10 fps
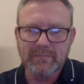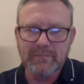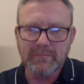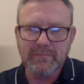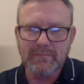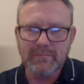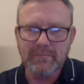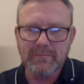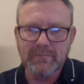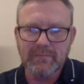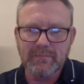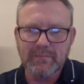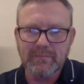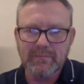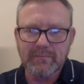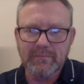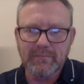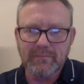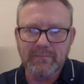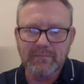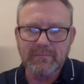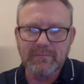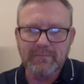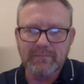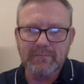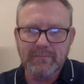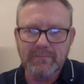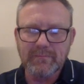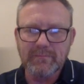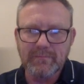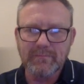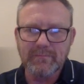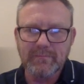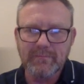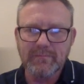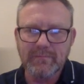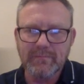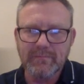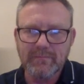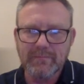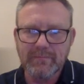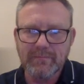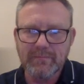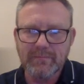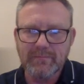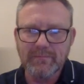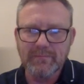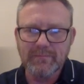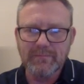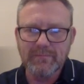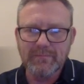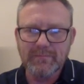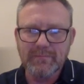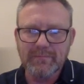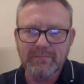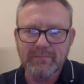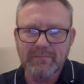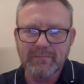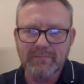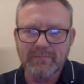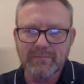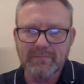This person isn't speaking.